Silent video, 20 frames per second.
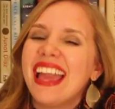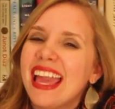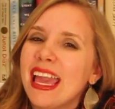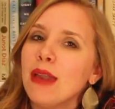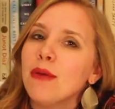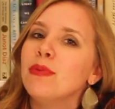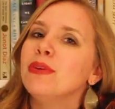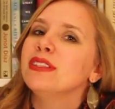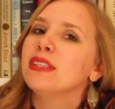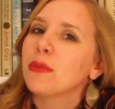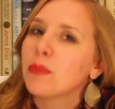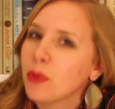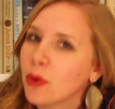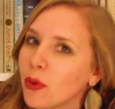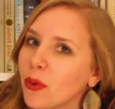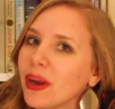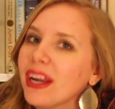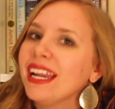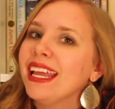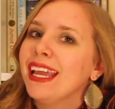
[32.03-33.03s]
it was a
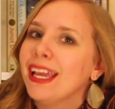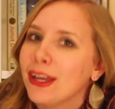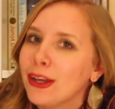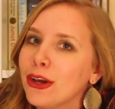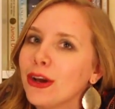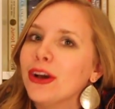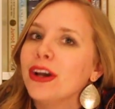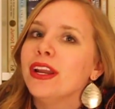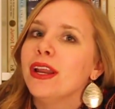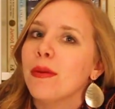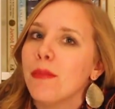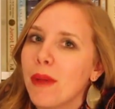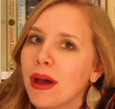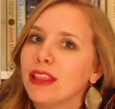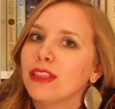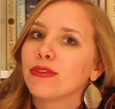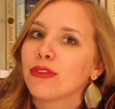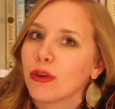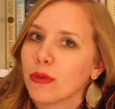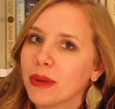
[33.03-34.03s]
pretty good
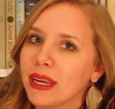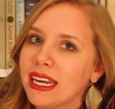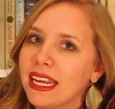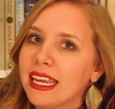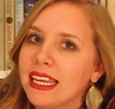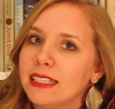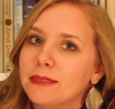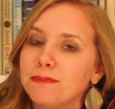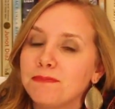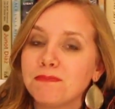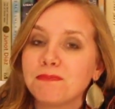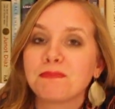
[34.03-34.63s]
month for reading.